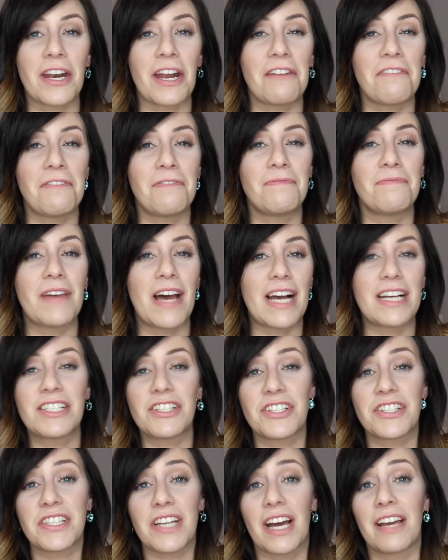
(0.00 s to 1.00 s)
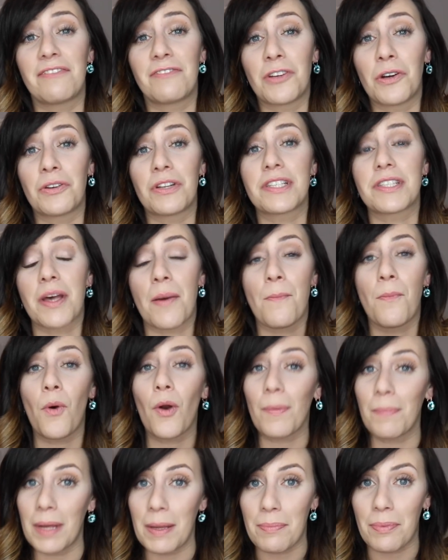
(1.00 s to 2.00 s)
and I've noticed that
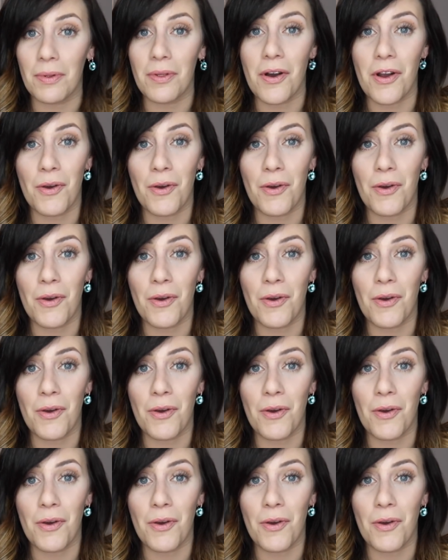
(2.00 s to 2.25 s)
more people